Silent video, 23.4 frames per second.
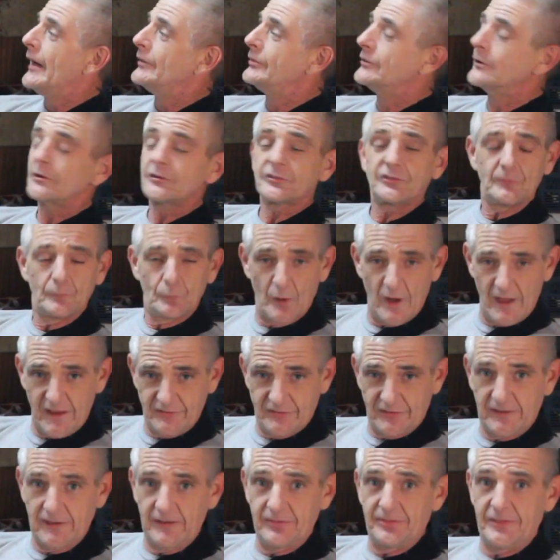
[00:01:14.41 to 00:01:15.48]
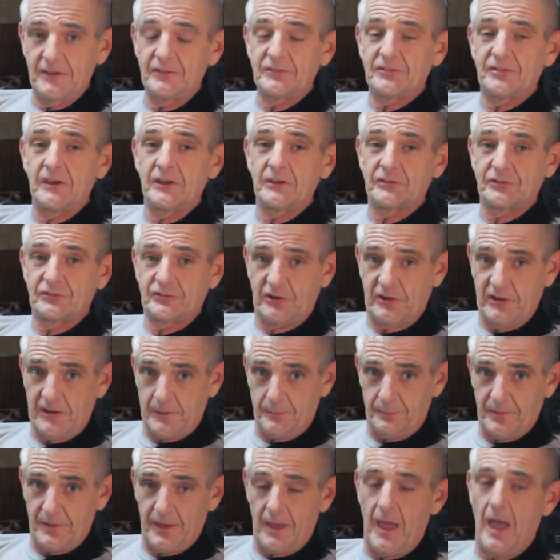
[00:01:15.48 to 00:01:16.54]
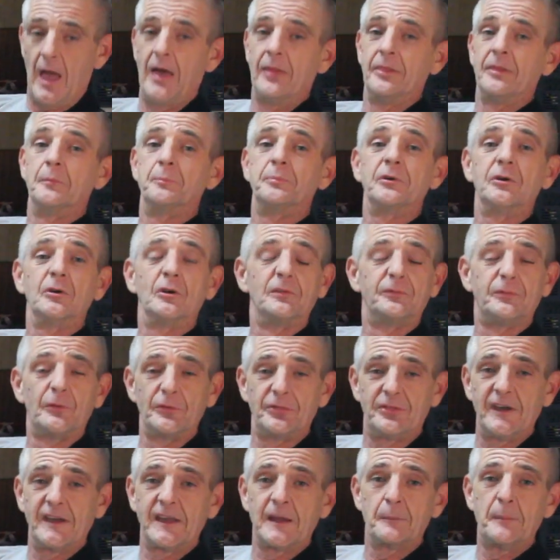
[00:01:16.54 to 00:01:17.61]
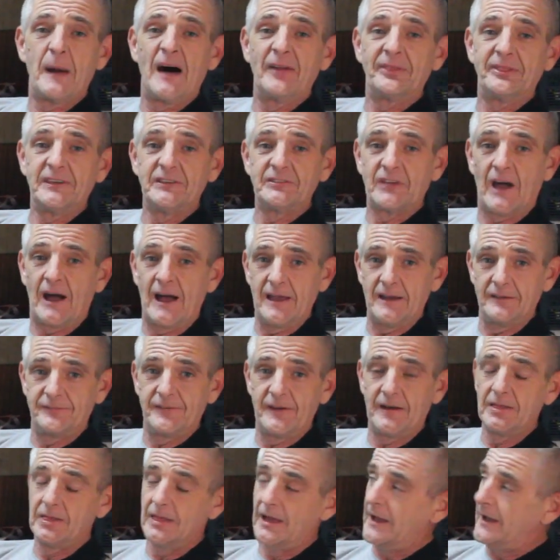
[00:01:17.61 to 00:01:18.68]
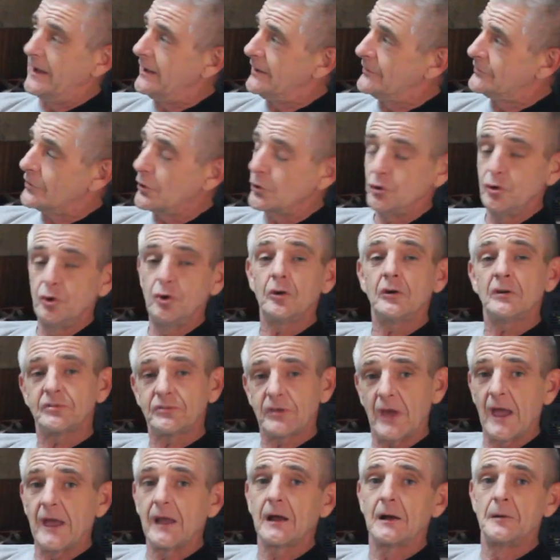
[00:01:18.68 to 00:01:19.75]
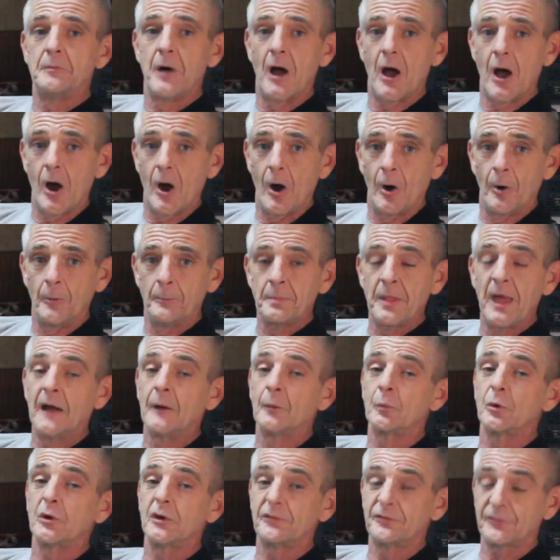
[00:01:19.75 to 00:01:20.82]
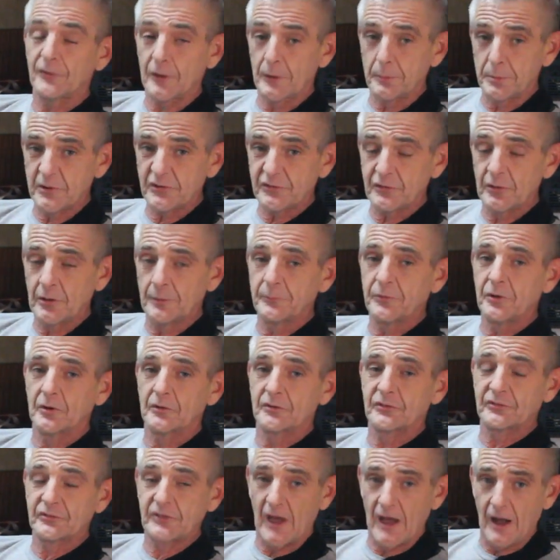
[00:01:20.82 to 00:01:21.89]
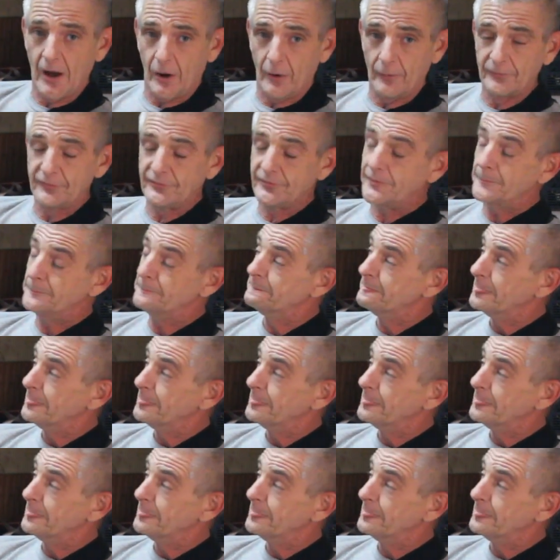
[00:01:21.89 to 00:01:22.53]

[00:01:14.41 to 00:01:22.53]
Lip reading: there's some ways to get these things cheap. And the beautiful thing about these IFLAs, you can take them home and refurbish them yourself.